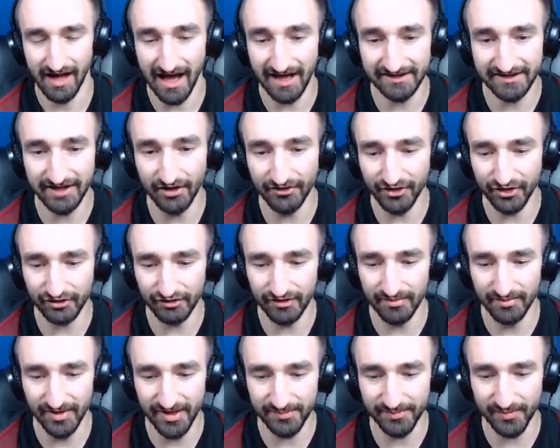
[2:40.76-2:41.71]
I killed the
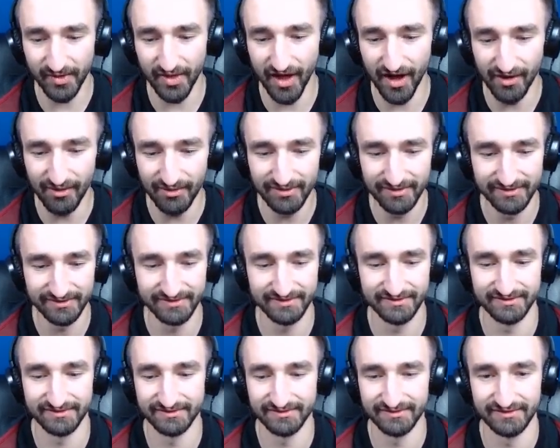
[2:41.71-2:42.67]
Grim Reaper though.
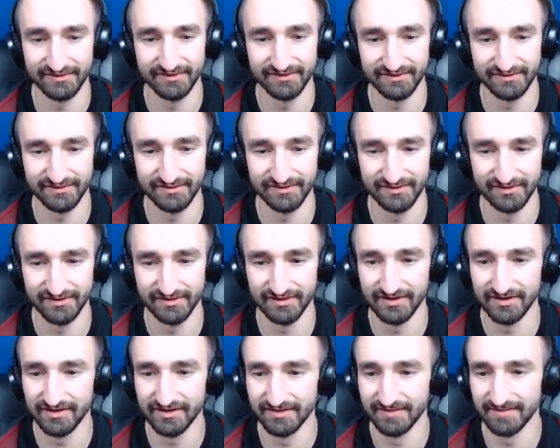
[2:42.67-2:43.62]
Oh,
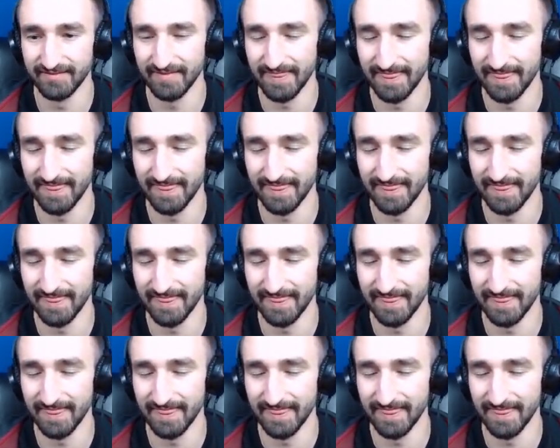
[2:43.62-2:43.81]
creepers.